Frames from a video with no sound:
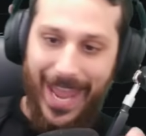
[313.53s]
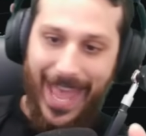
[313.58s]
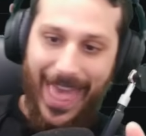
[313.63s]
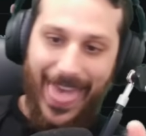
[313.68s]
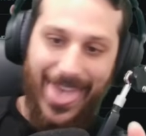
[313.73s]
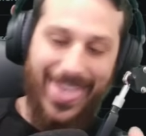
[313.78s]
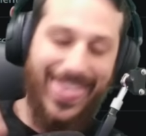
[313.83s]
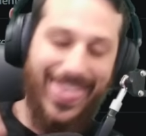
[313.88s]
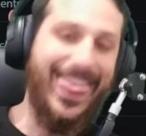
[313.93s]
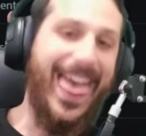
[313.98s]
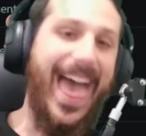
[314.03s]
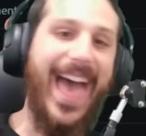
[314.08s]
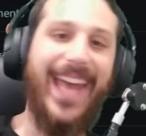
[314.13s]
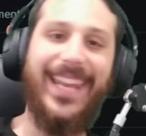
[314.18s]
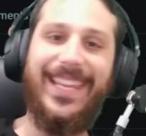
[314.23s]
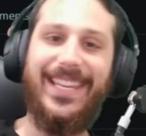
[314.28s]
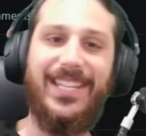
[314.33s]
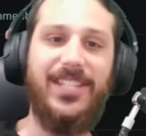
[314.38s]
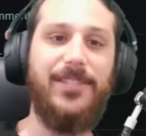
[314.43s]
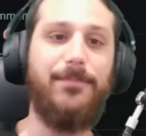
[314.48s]

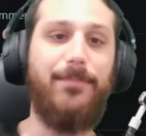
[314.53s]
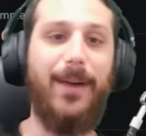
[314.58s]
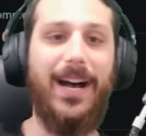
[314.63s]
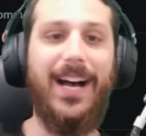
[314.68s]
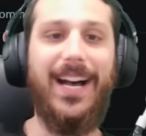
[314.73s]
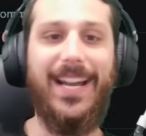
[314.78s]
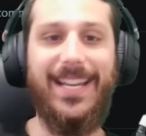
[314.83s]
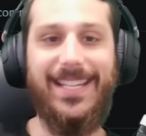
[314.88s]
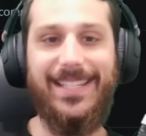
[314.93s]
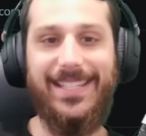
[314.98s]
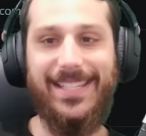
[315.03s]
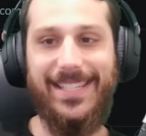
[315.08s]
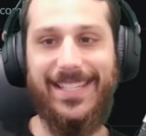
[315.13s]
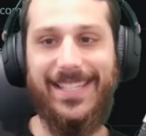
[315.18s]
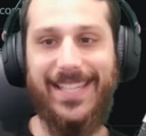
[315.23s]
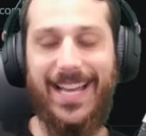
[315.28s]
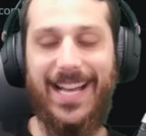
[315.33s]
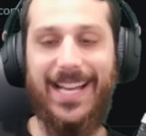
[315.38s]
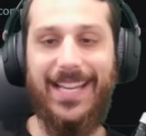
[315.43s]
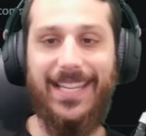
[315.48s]
That is by
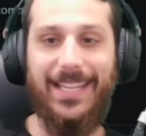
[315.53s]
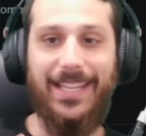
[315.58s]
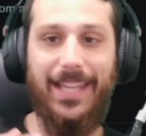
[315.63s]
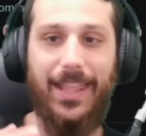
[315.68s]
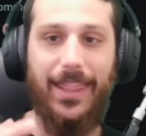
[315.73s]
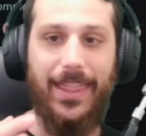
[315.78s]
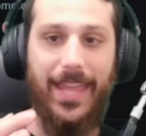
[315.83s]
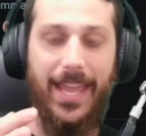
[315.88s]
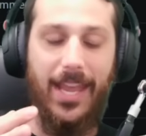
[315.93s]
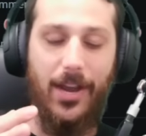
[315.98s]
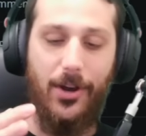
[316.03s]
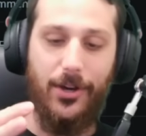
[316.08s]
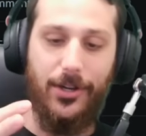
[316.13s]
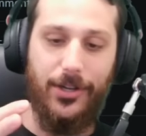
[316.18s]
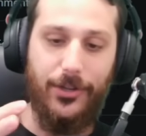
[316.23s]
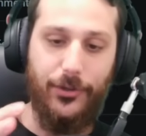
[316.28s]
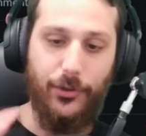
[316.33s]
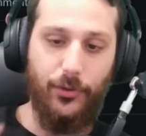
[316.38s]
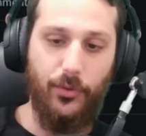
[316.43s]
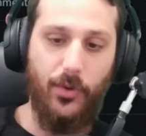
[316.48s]
design. They are
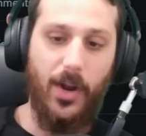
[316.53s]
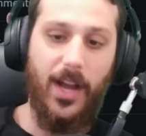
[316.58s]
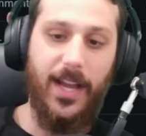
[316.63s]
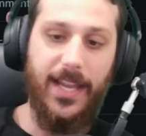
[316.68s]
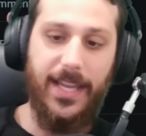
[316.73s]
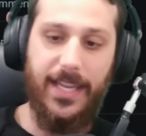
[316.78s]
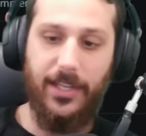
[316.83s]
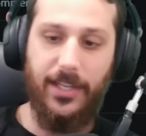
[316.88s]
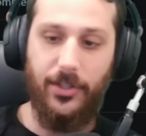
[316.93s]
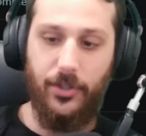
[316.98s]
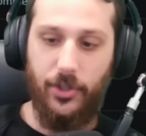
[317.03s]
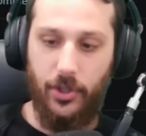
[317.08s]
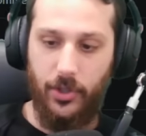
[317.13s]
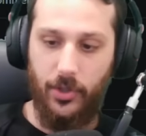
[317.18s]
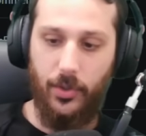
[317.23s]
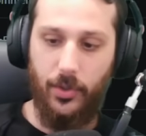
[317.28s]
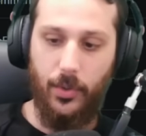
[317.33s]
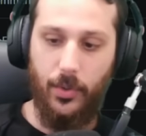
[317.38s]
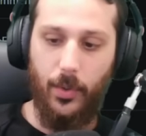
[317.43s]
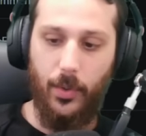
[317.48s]
trying
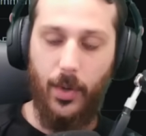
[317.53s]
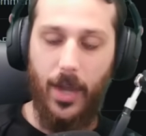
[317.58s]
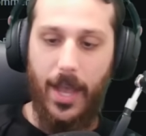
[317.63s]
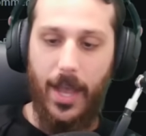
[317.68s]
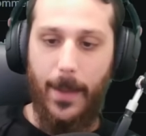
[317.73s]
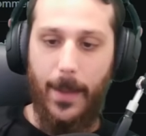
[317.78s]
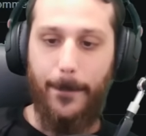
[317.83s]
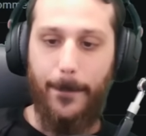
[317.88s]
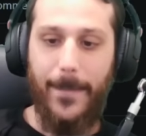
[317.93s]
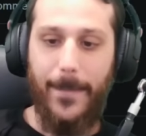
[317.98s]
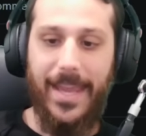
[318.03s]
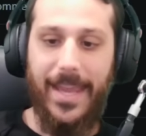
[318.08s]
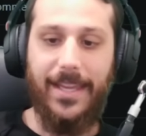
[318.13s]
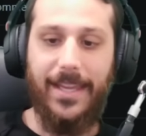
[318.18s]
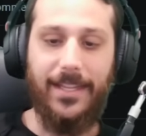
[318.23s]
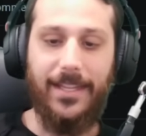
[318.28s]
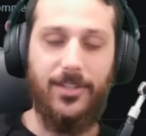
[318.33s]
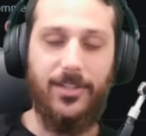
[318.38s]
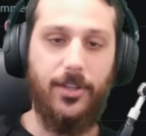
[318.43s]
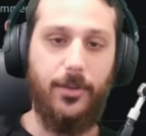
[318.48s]
to
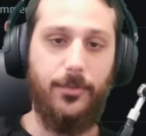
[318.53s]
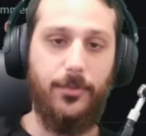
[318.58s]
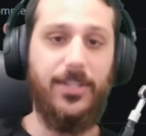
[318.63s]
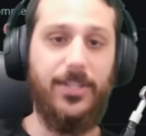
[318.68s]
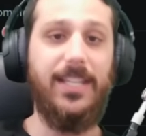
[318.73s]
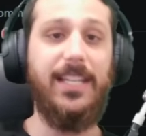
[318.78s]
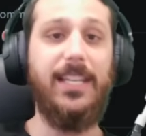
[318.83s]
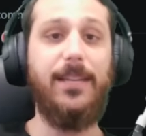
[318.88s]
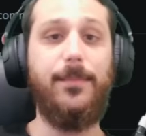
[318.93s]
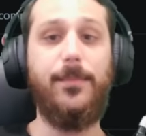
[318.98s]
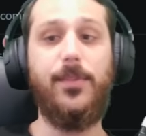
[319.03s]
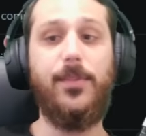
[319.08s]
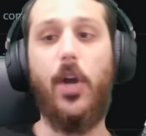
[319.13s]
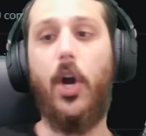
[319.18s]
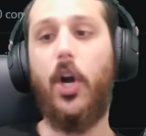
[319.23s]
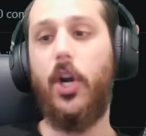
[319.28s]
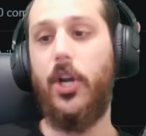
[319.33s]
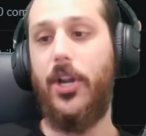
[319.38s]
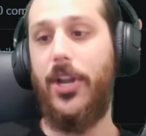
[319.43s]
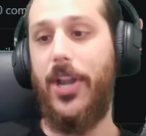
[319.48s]
make it so teams
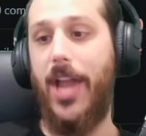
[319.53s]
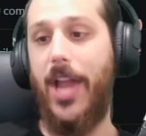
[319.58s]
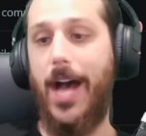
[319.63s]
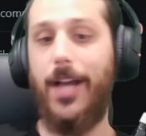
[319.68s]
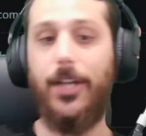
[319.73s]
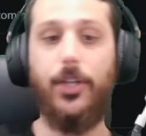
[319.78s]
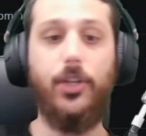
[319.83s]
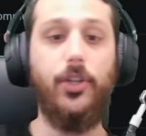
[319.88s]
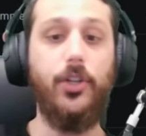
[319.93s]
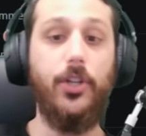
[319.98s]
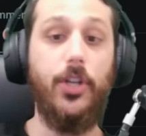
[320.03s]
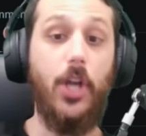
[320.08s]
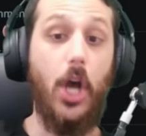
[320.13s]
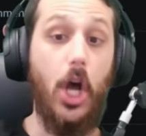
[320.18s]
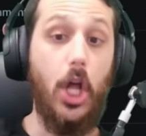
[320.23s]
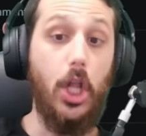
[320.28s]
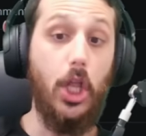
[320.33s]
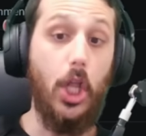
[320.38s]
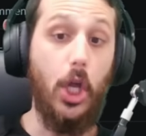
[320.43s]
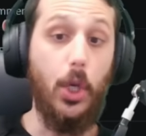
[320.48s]
are not good
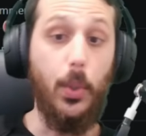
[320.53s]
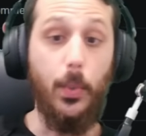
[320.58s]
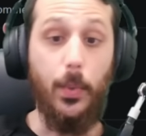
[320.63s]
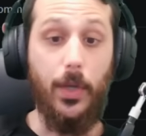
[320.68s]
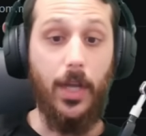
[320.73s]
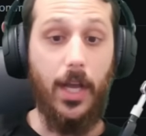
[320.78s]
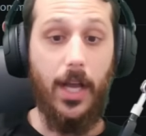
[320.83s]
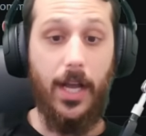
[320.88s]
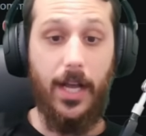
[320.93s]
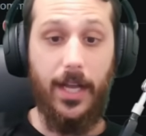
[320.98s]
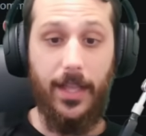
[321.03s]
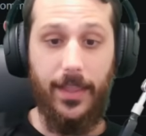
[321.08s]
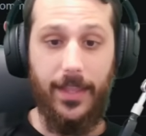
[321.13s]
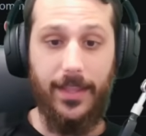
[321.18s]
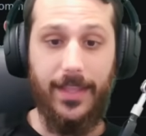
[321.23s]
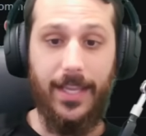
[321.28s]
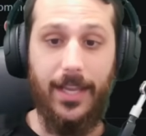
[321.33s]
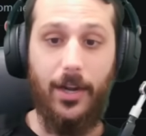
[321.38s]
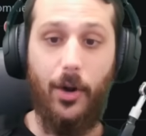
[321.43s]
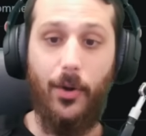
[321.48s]
alone,
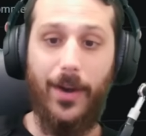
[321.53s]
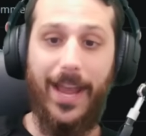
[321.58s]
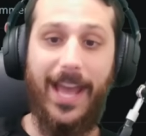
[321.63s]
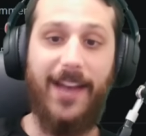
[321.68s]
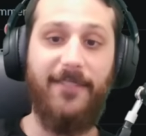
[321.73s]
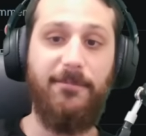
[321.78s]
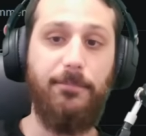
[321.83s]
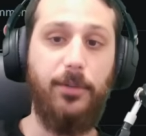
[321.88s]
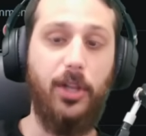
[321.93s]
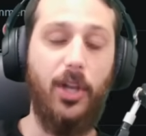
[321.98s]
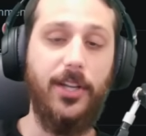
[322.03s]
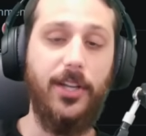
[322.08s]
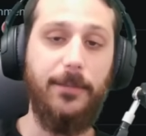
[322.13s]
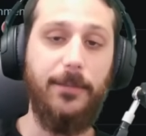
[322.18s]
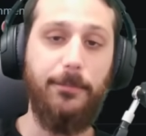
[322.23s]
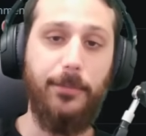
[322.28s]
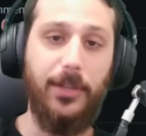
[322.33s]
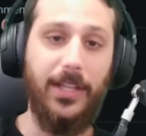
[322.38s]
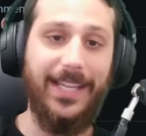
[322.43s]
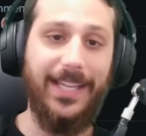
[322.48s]
that they don't have
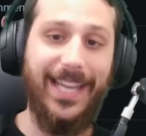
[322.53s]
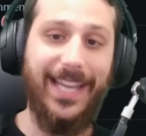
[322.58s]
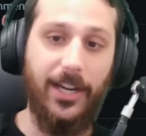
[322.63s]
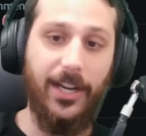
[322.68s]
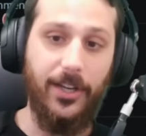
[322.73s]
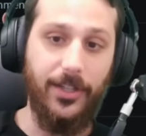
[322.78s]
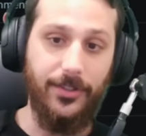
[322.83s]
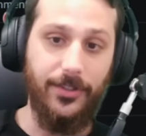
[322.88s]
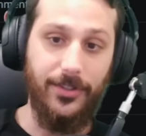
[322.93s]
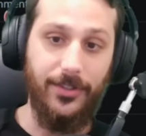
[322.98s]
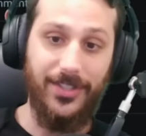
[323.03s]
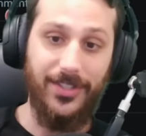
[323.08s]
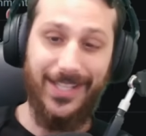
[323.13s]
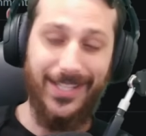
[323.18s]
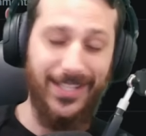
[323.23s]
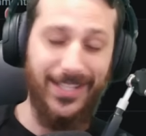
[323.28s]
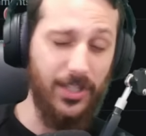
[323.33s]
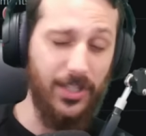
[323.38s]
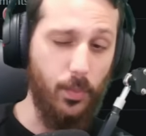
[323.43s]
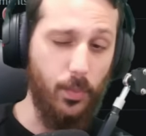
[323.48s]
plug-and-play characters.
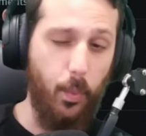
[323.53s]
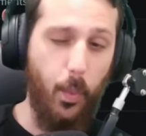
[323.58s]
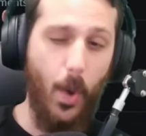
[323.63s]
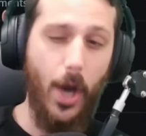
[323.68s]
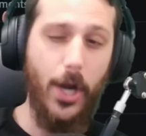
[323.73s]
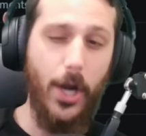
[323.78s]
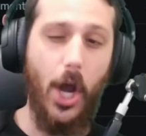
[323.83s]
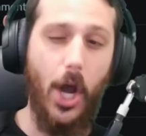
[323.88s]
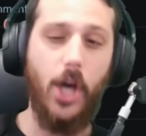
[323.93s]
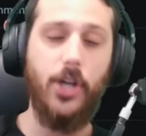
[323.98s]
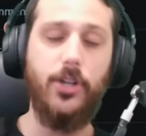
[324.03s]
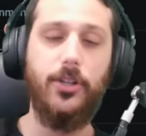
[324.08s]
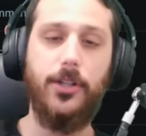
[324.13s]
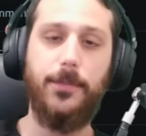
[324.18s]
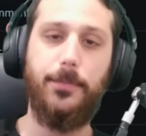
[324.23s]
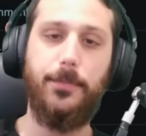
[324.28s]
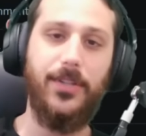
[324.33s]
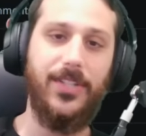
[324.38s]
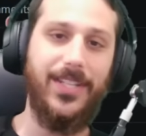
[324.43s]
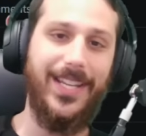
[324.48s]
This is
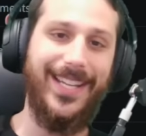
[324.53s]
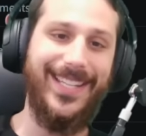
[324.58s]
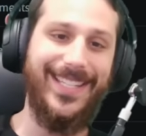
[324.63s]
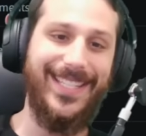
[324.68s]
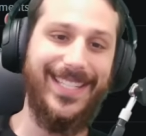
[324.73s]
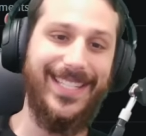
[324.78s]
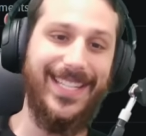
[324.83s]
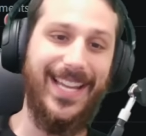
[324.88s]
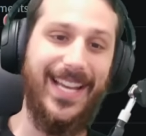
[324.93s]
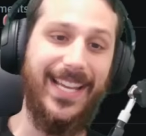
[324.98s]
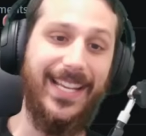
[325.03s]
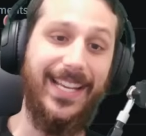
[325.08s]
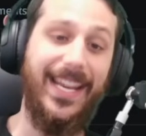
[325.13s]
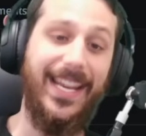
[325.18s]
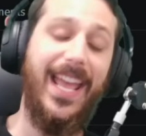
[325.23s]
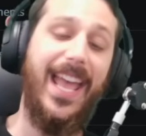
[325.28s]
100% design.